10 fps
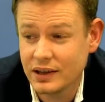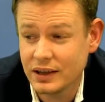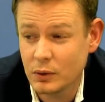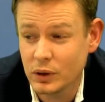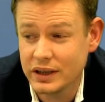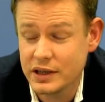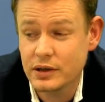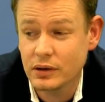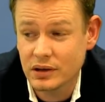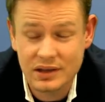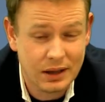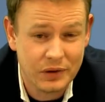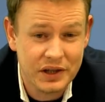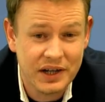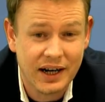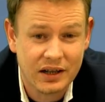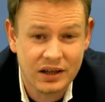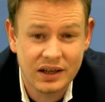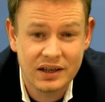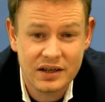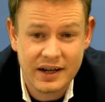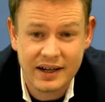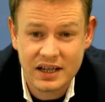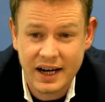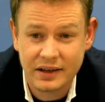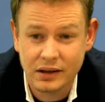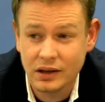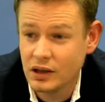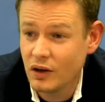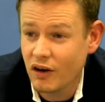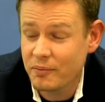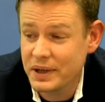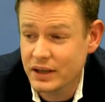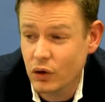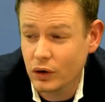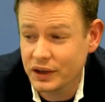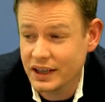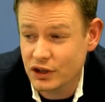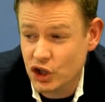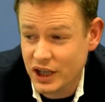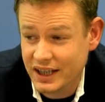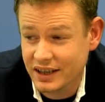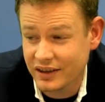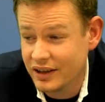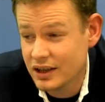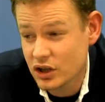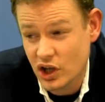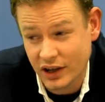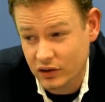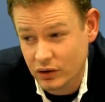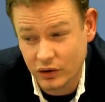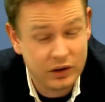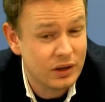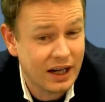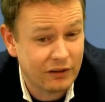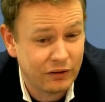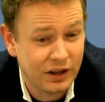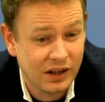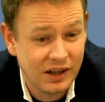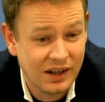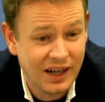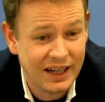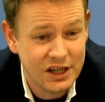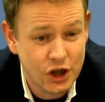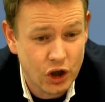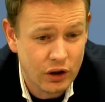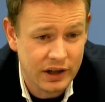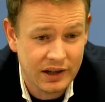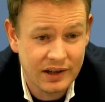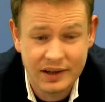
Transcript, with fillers: It will lead you down the dark, dark tunnel of being called a chicken, just because you can't feel any joy,